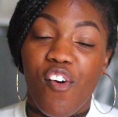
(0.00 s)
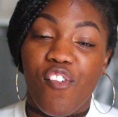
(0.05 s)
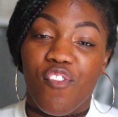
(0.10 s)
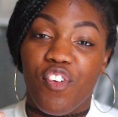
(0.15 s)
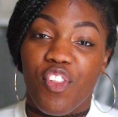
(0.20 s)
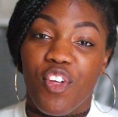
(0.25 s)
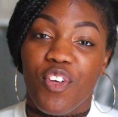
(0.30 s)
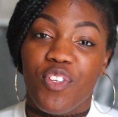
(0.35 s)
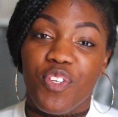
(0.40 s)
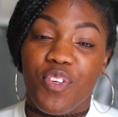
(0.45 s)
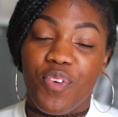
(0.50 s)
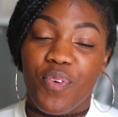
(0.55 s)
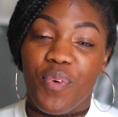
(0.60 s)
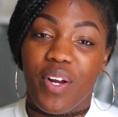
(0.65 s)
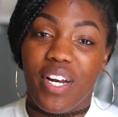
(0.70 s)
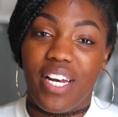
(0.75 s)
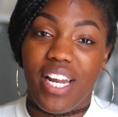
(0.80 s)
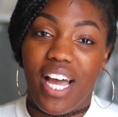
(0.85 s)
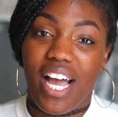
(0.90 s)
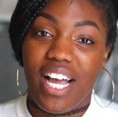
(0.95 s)
for those of you who
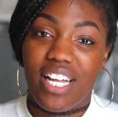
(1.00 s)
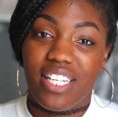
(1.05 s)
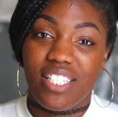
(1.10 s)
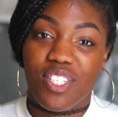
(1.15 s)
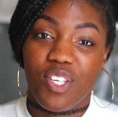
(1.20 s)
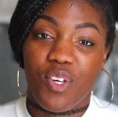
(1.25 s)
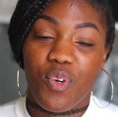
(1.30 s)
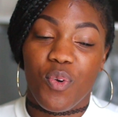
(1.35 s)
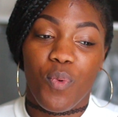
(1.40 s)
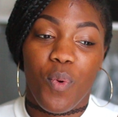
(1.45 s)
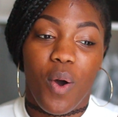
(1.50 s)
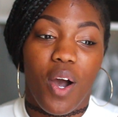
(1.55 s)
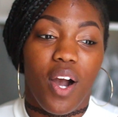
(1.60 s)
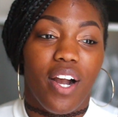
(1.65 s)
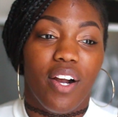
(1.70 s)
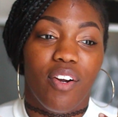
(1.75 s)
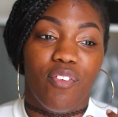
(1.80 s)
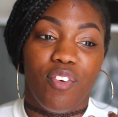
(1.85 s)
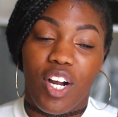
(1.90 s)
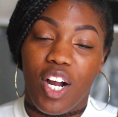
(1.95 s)
are not, who
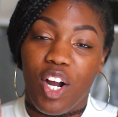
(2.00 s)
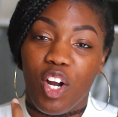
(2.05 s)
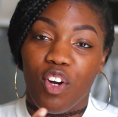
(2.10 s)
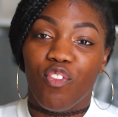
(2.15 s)
are